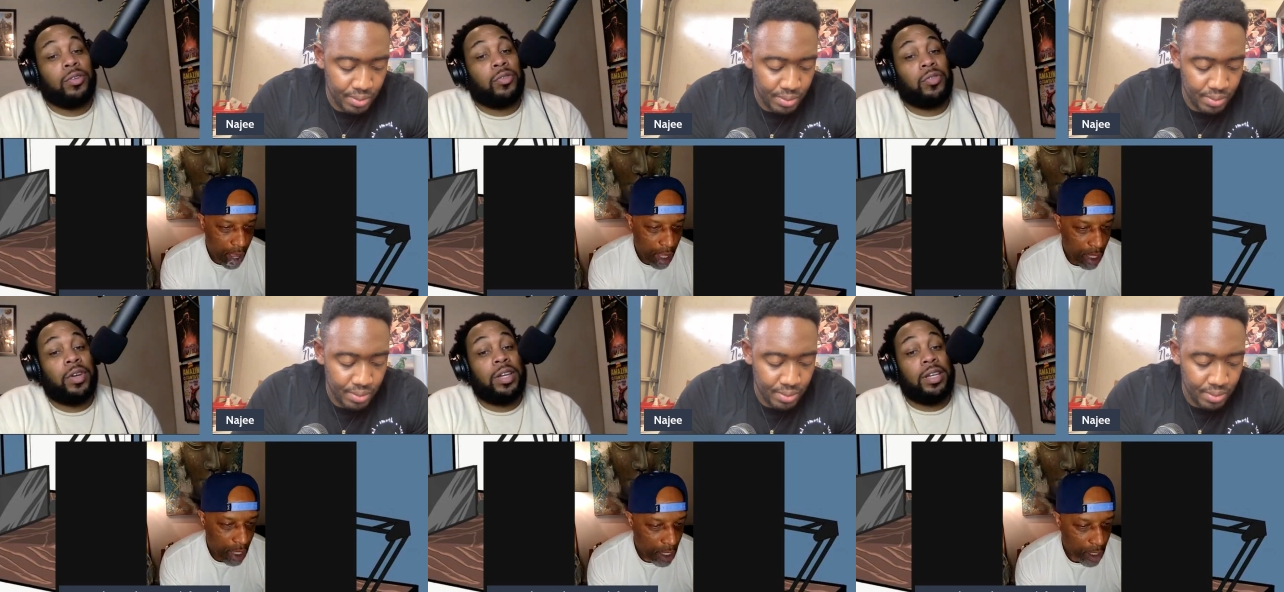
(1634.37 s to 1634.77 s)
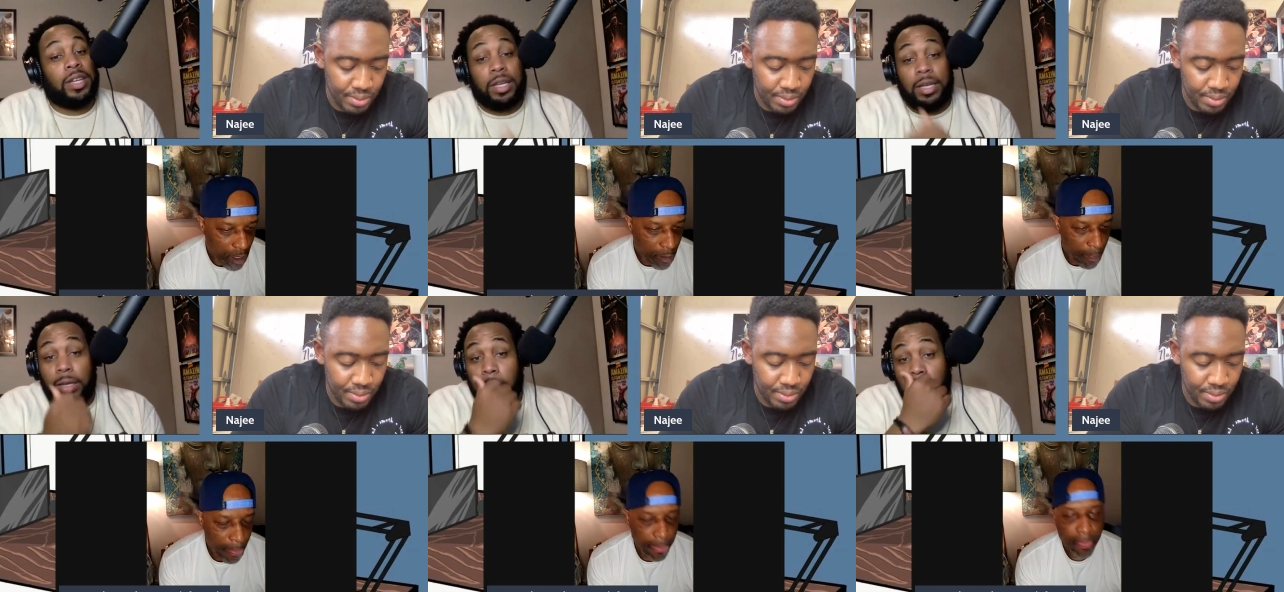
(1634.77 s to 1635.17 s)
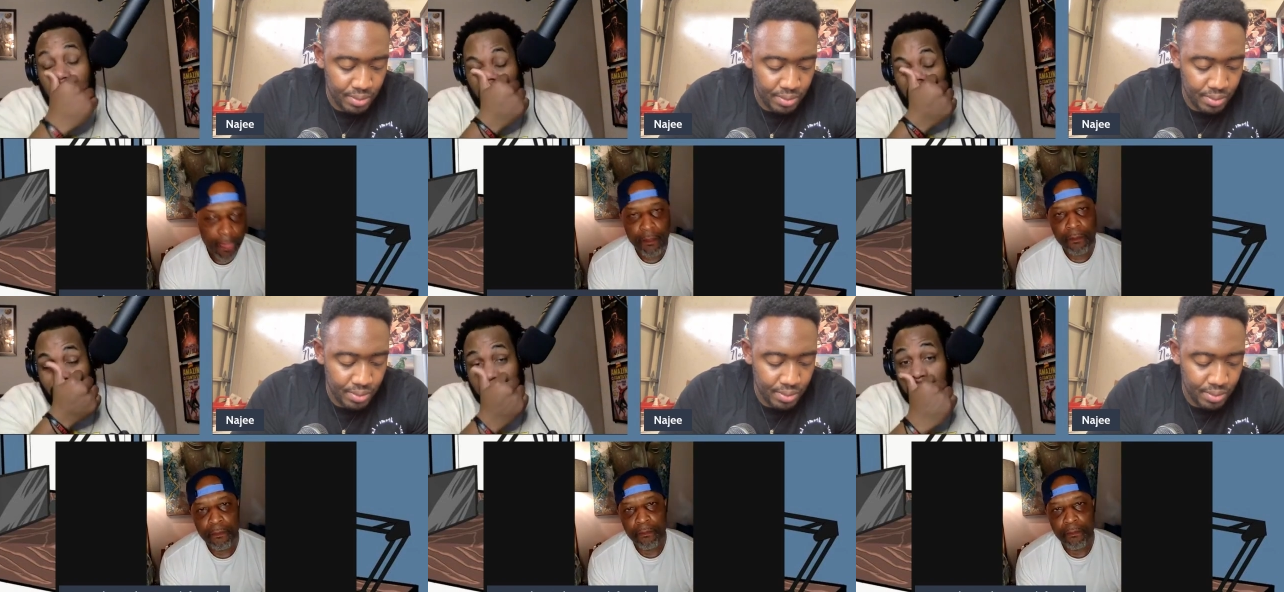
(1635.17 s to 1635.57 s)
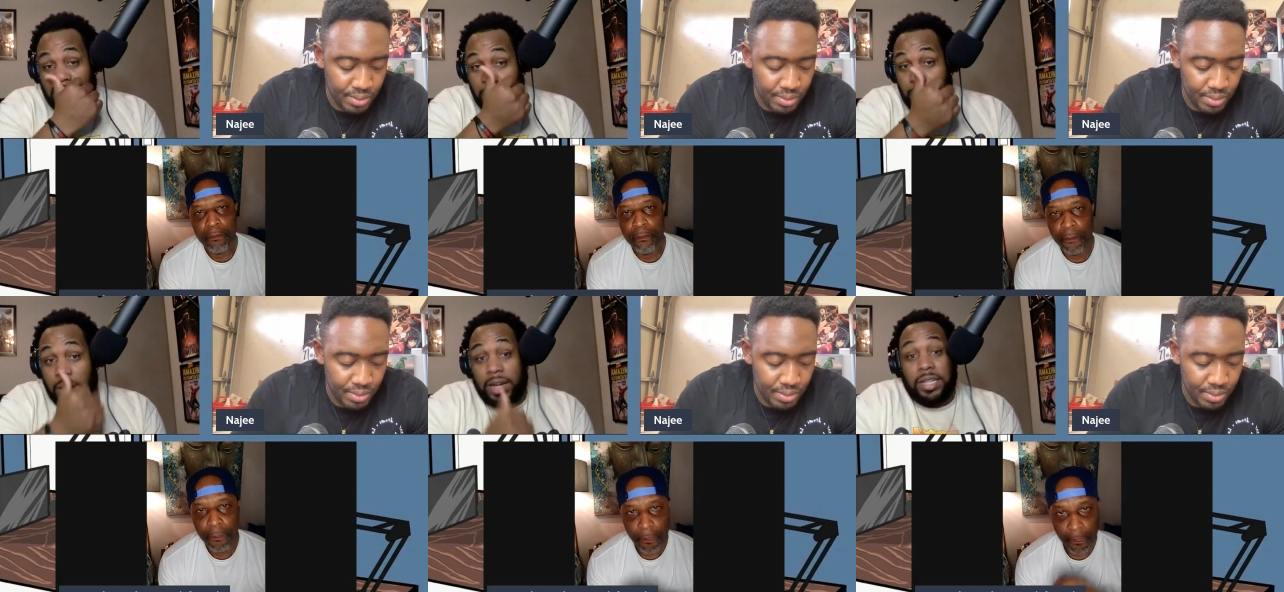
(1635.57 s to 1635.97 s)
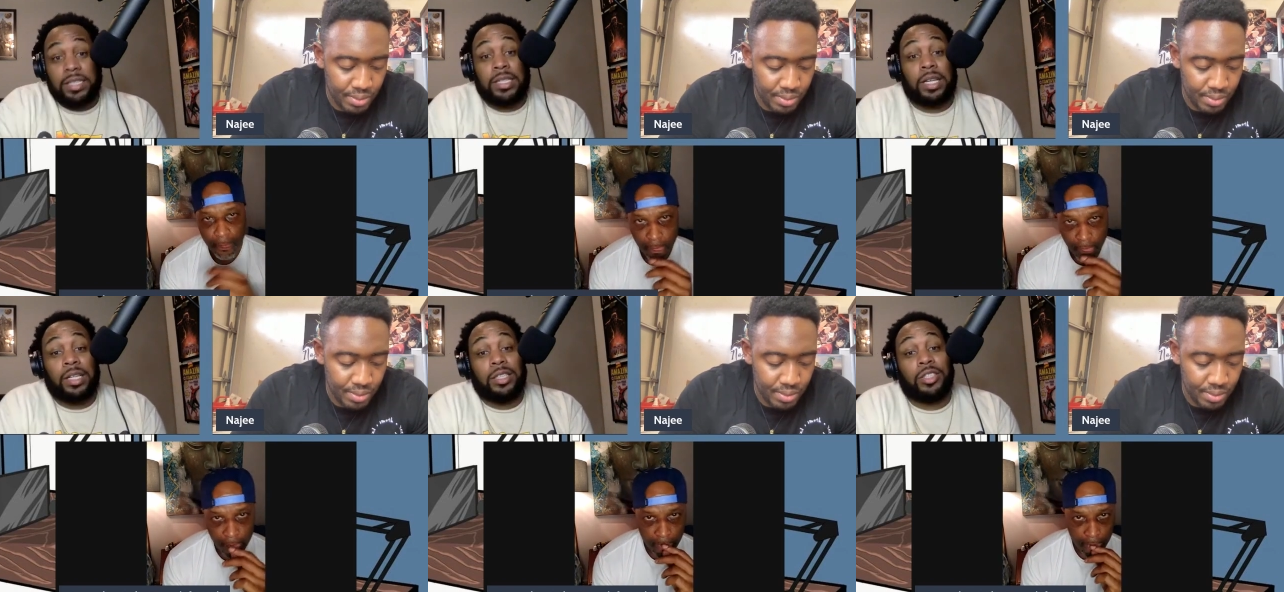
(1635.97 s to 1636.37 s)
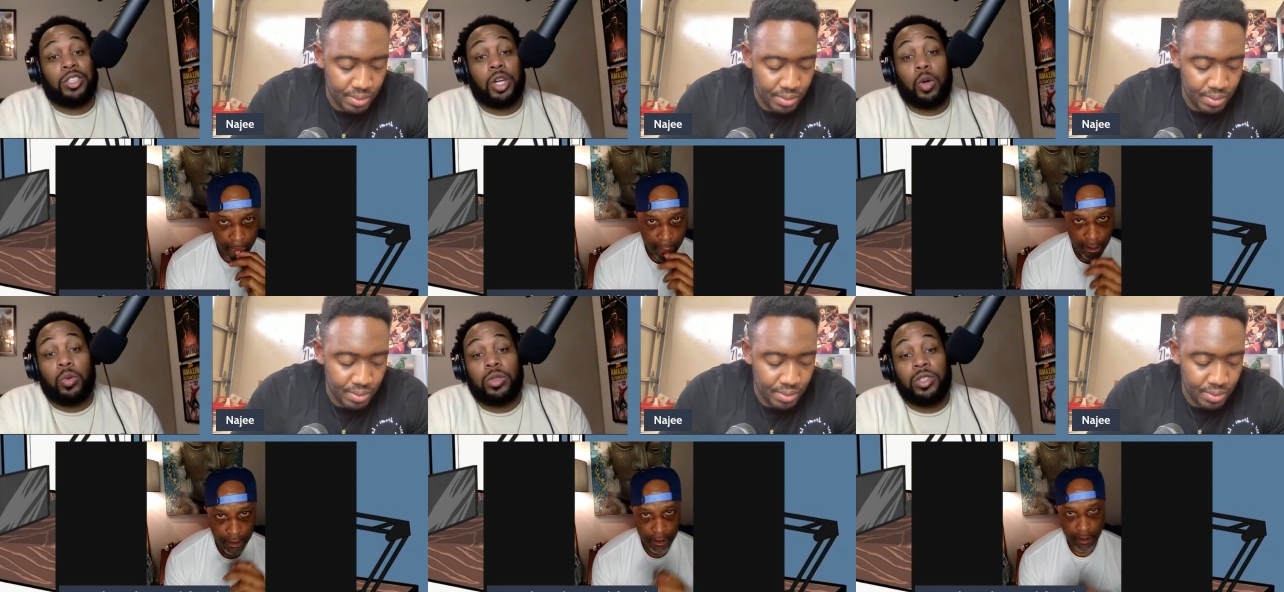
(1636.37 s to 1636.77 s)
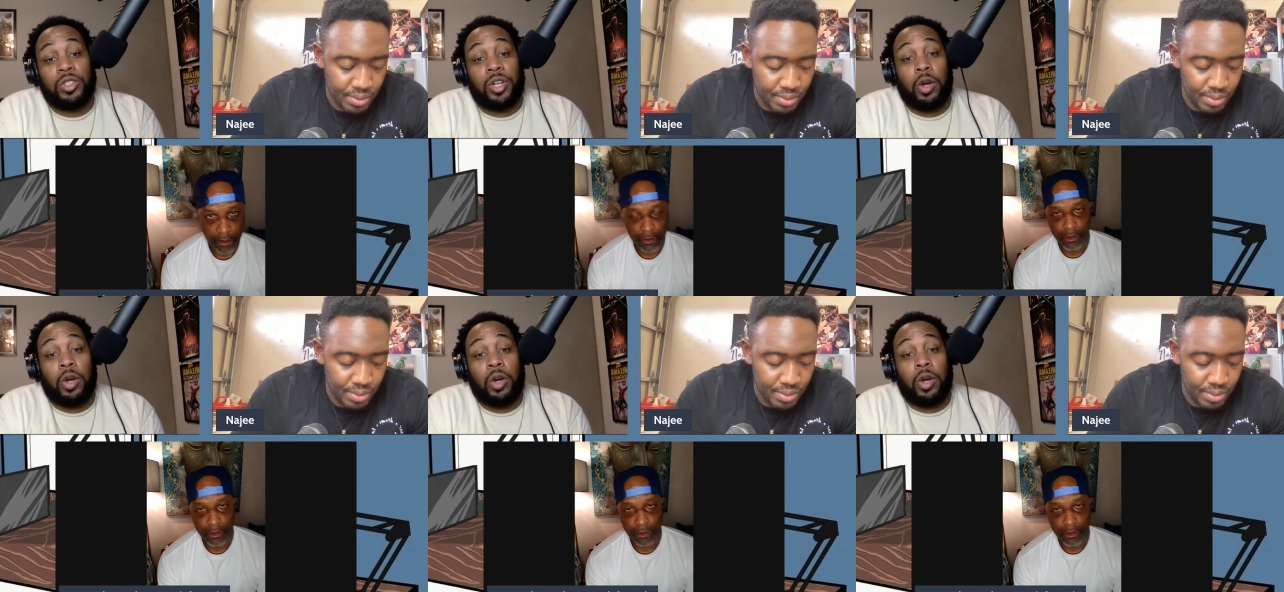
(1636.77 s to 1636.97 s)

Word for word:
Speaker 1: and get offended off of somebody telling jokes.